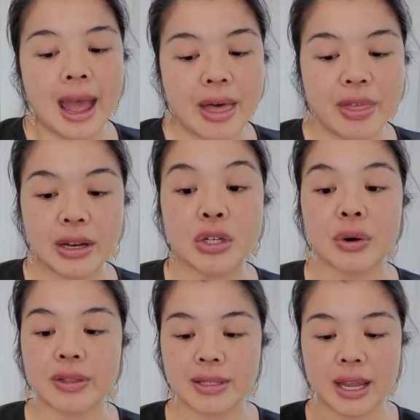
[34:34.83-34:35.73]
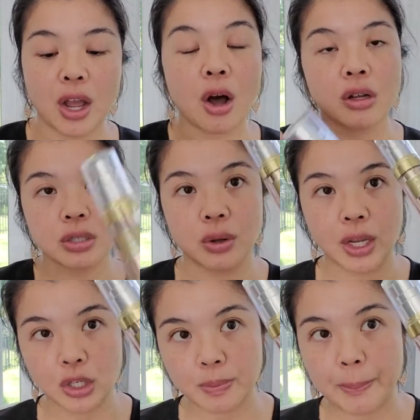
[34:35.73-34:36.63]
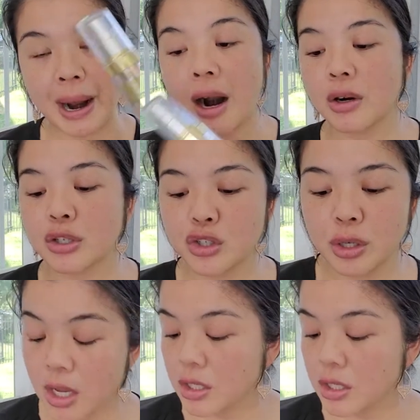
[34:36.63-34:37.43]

and then during the day also I use my Power Serum.